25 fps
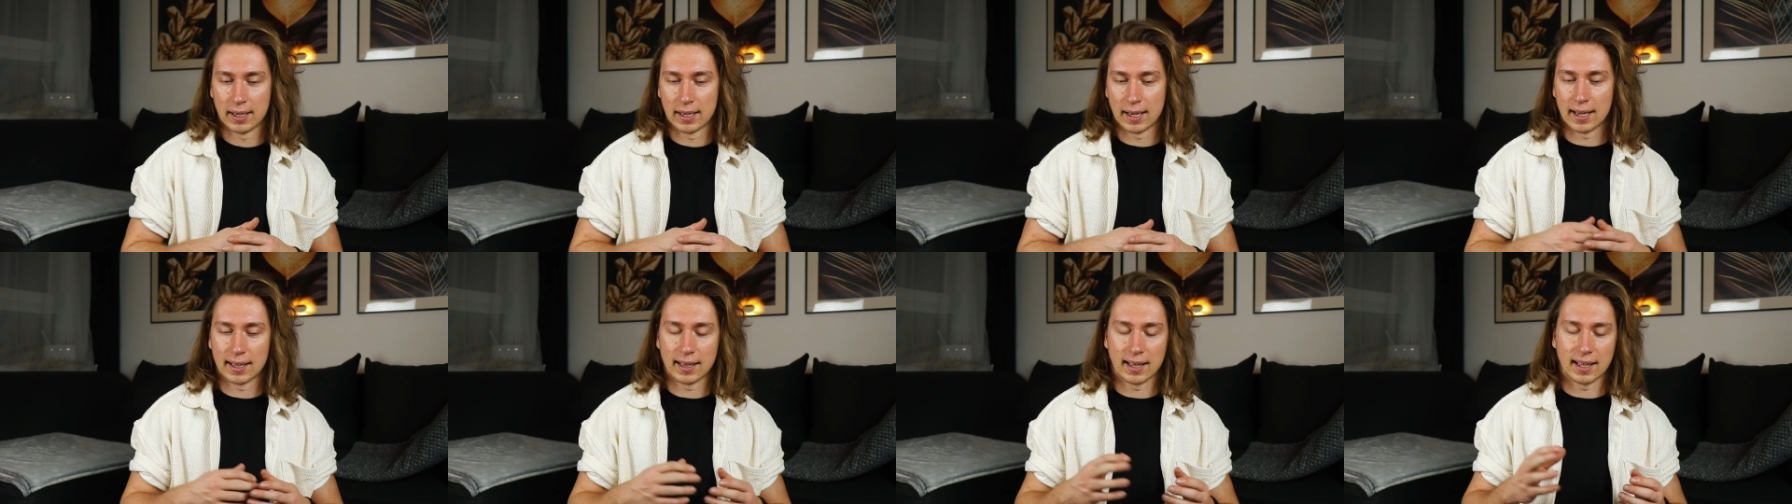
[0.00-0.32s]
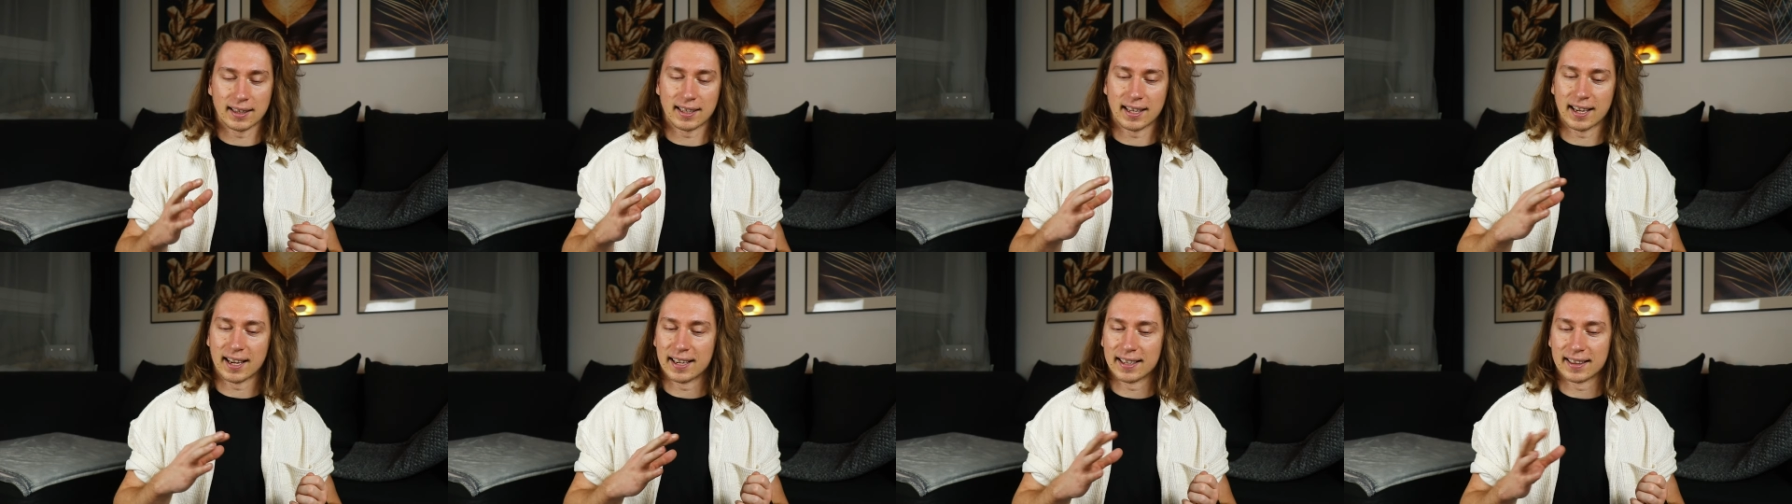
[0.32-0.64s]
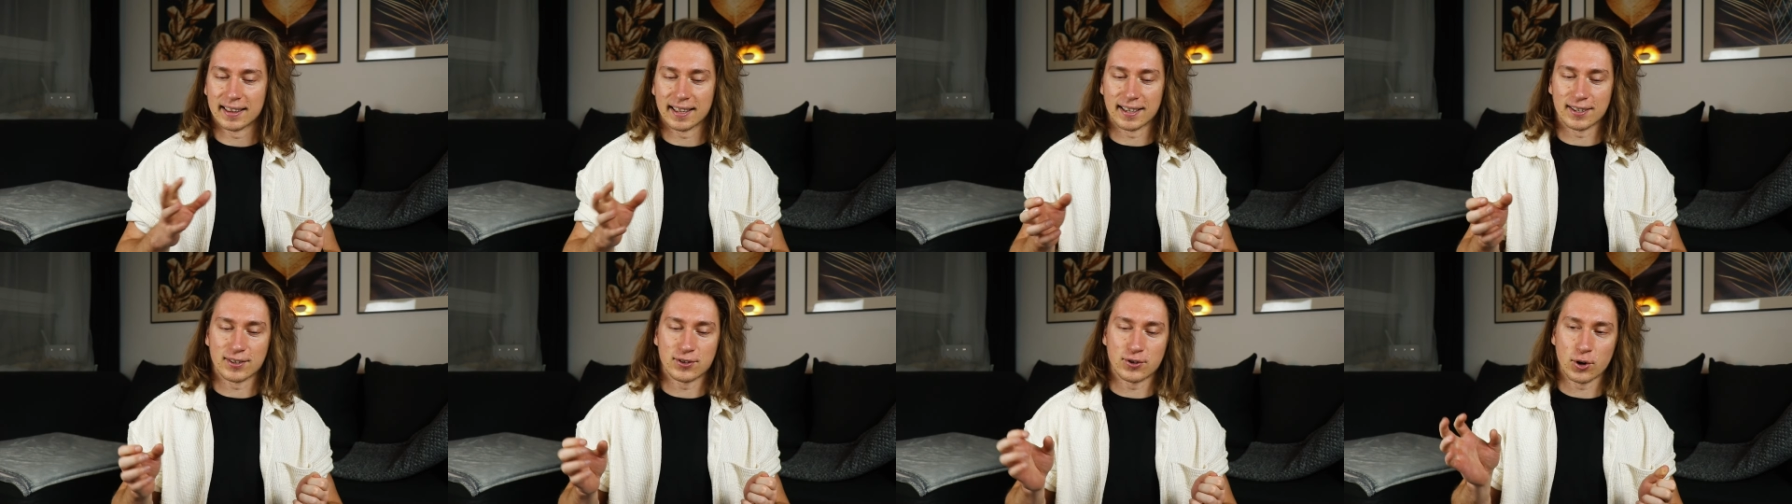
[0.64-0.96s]
and at the
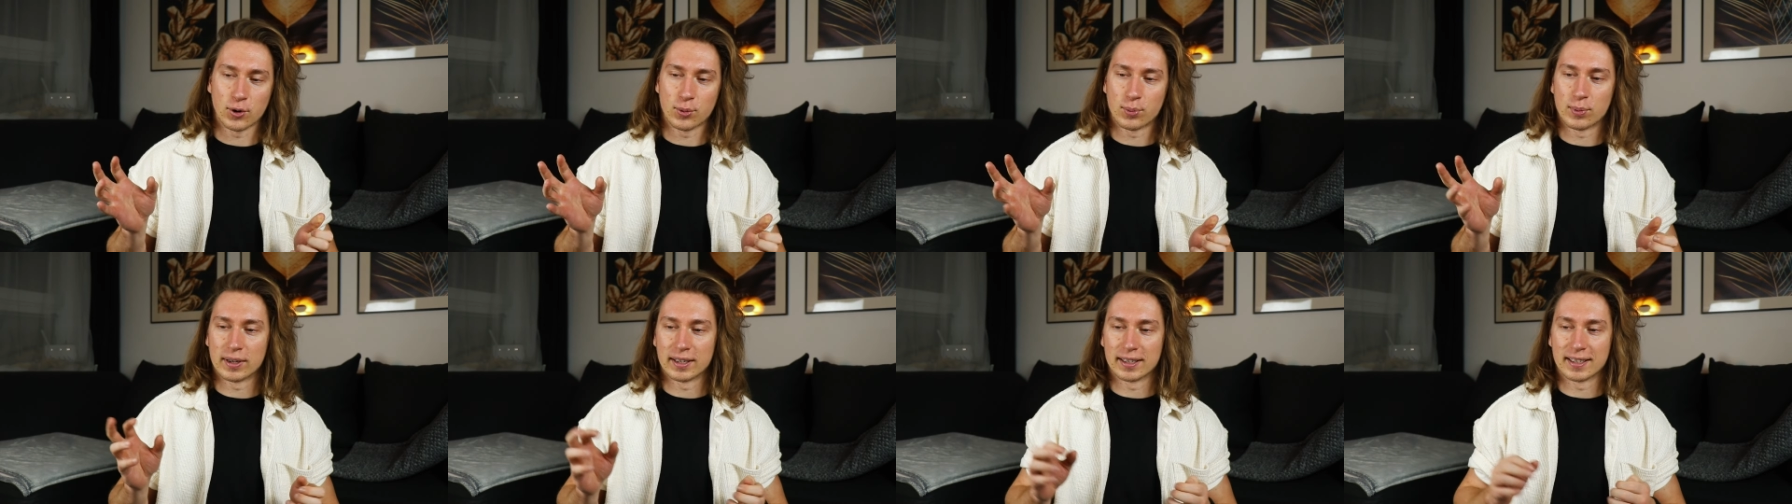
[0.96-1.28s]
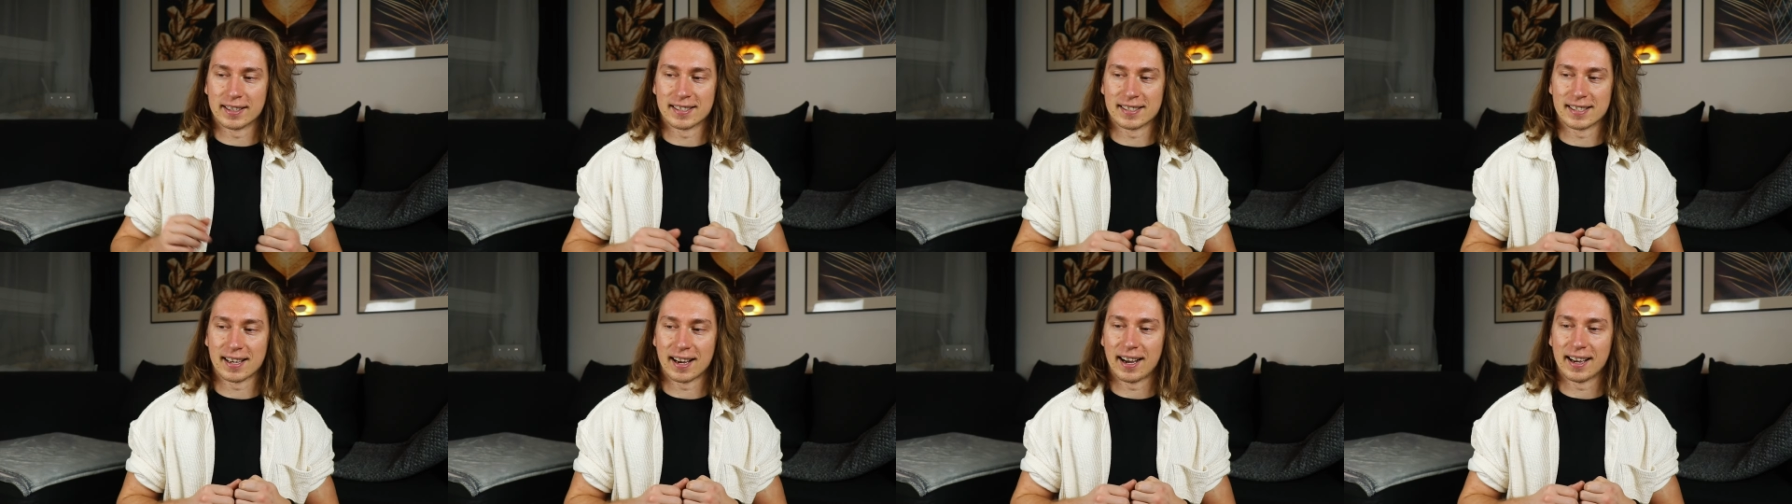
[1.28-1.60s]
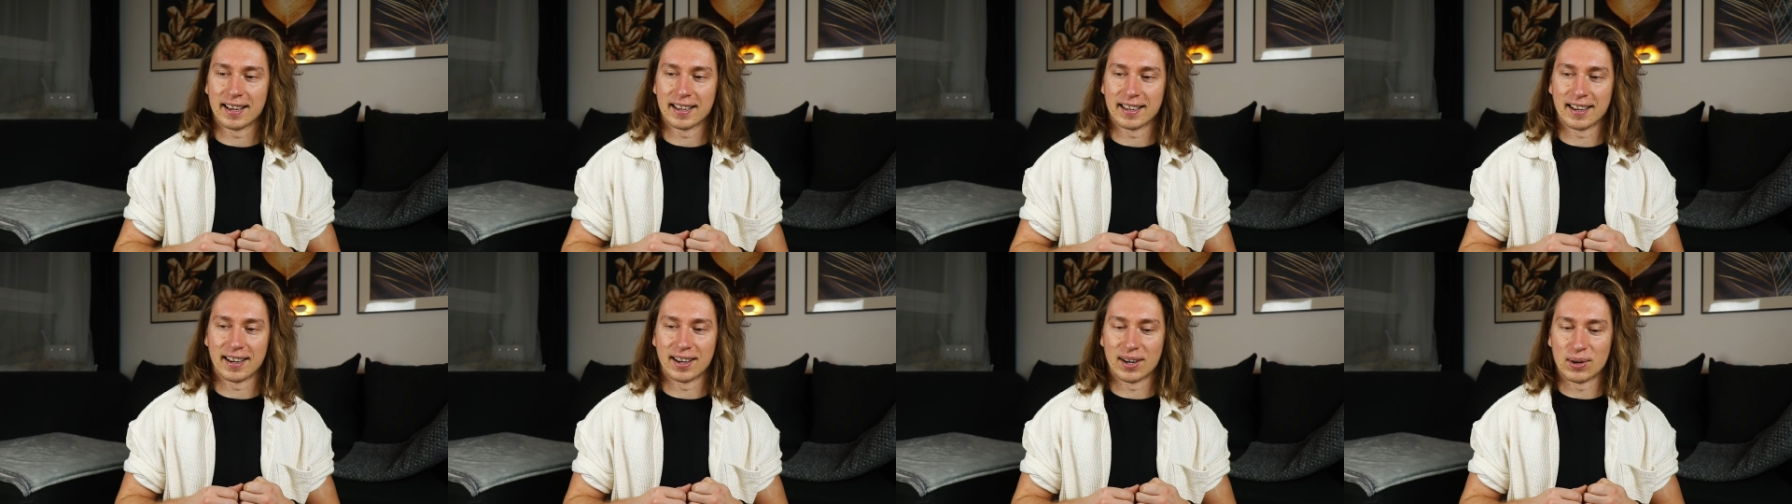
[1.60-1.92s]
end like dropping his
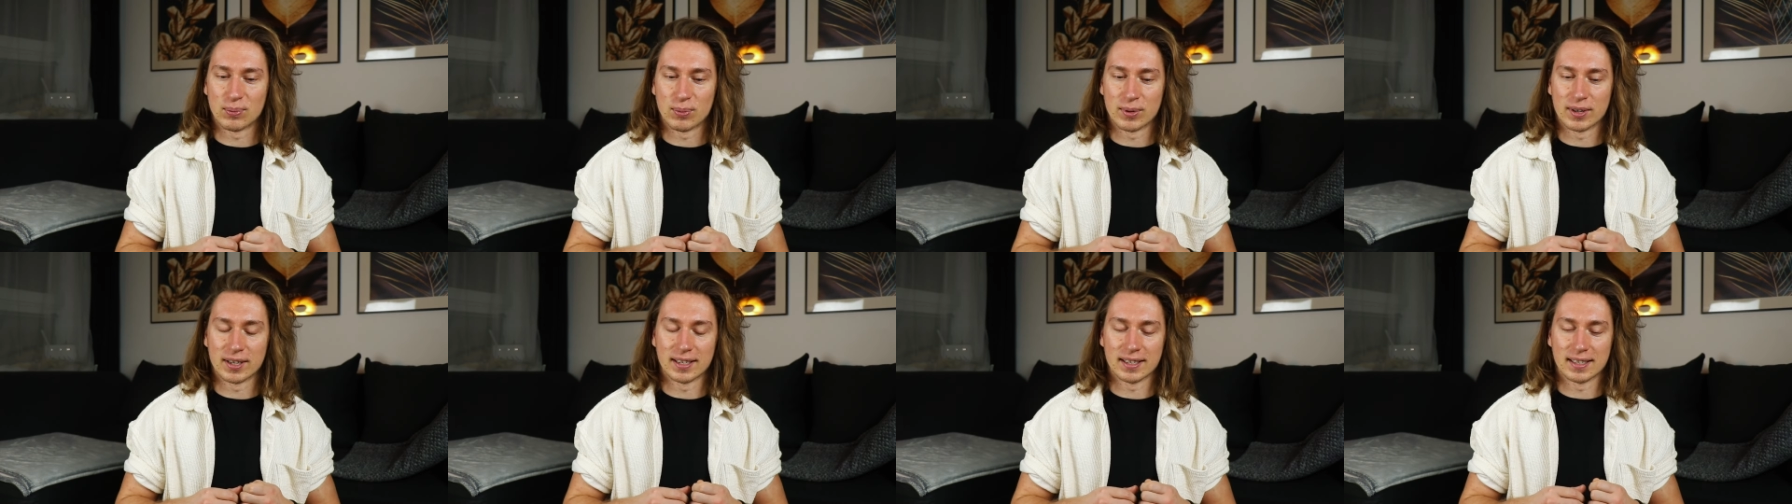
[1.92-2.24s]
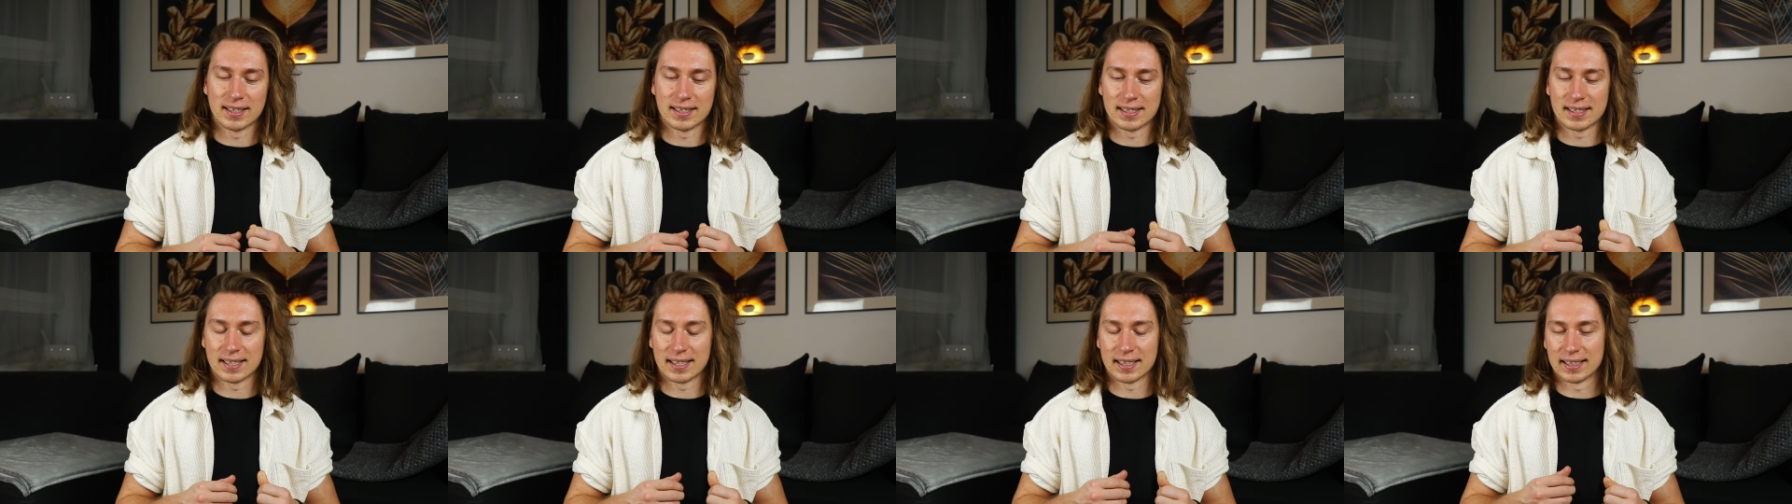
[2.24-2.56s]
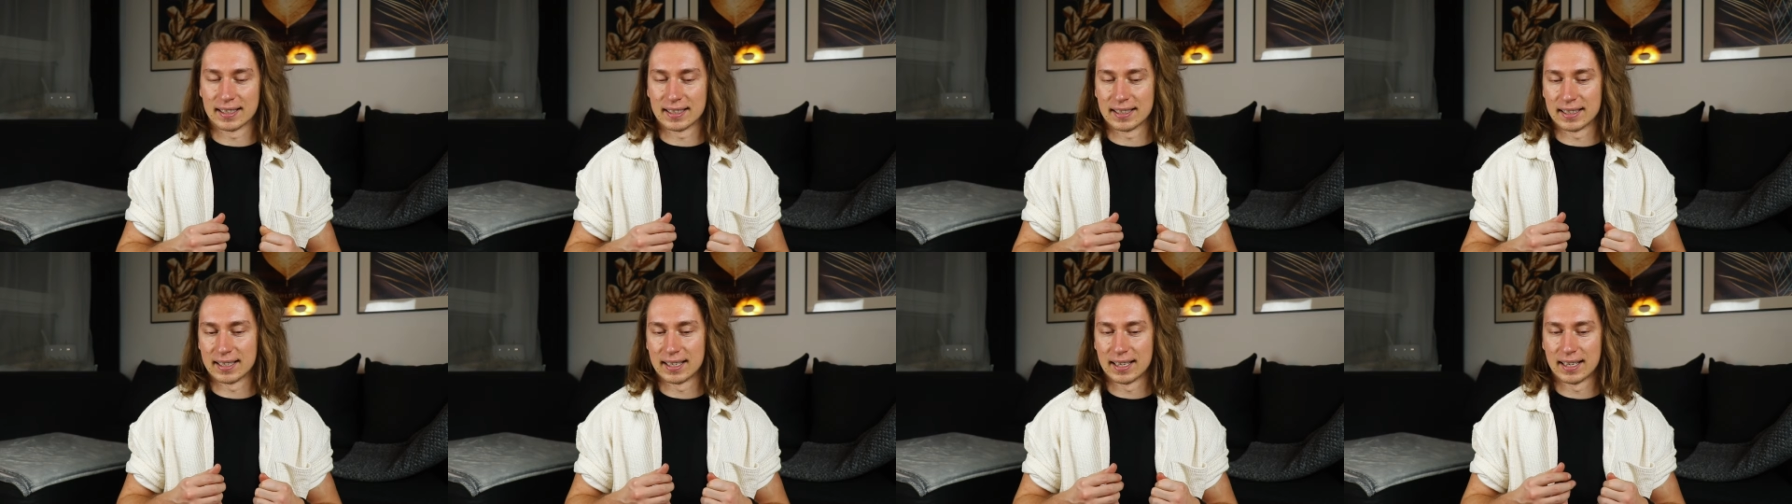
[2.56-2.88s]
high harmonies
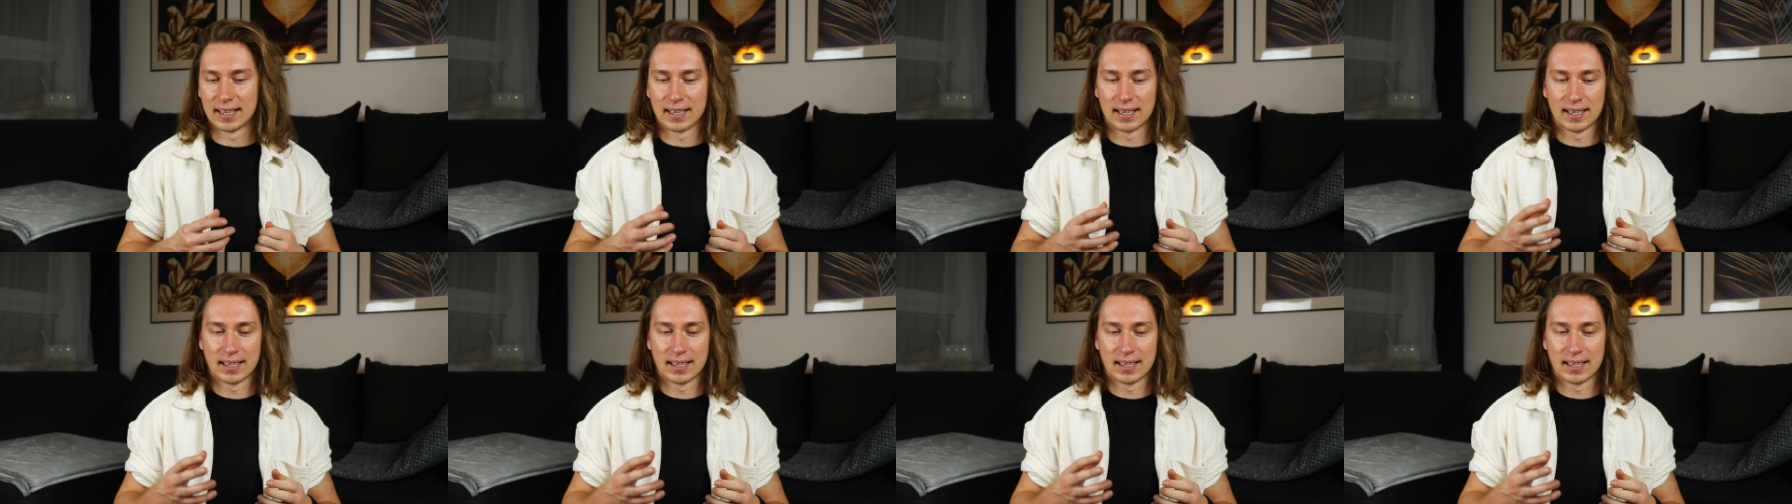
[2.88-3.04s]
and